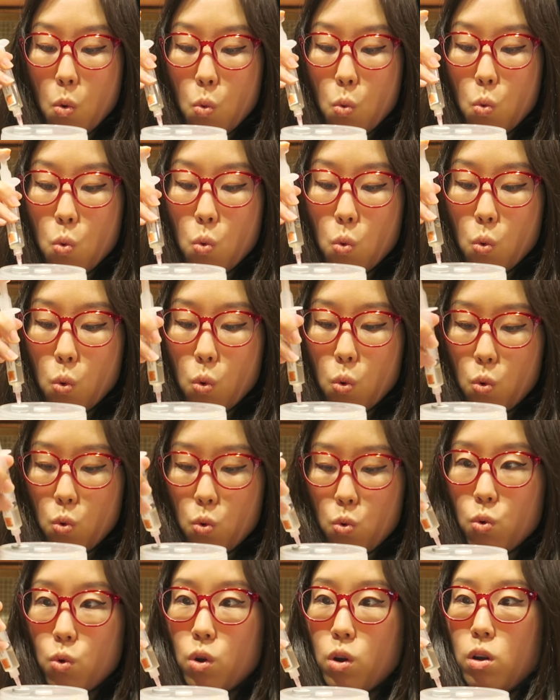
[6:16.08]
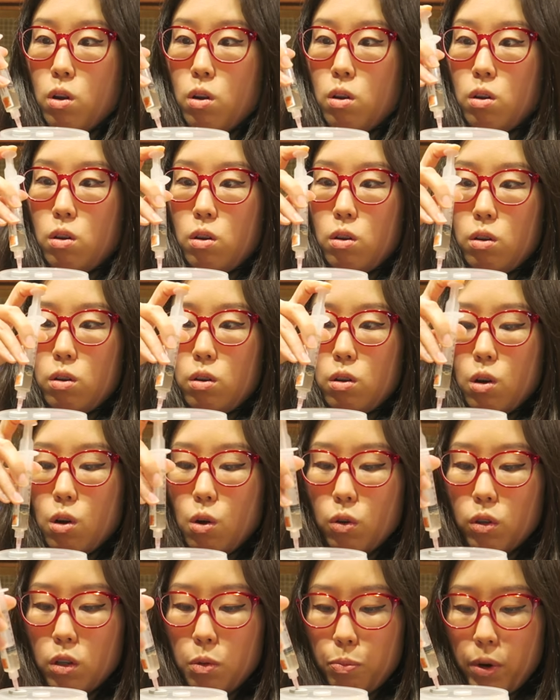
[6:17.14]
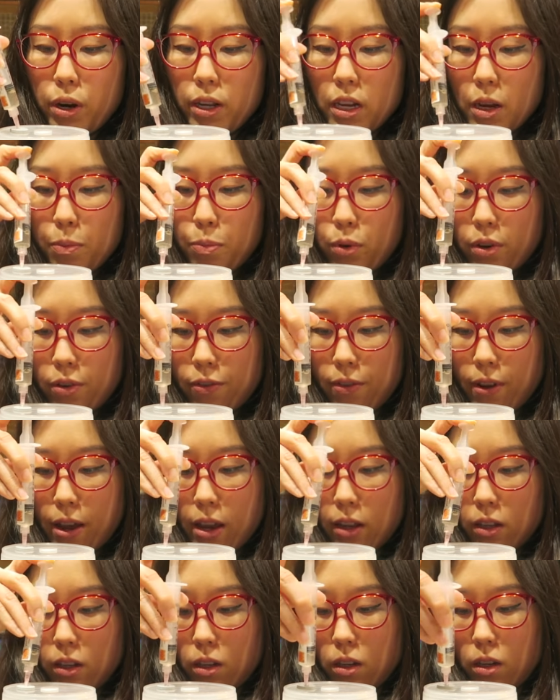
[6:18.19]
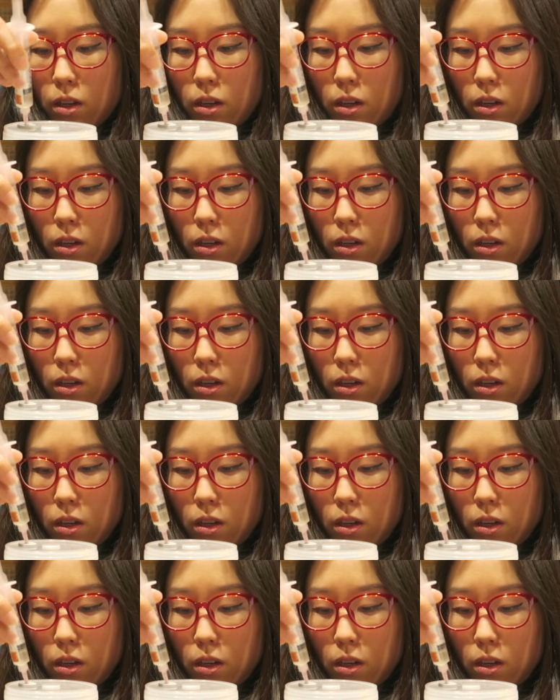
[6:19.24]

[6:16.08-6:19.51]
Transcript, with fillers: Ooh. Oh, it sprays out pretty fast.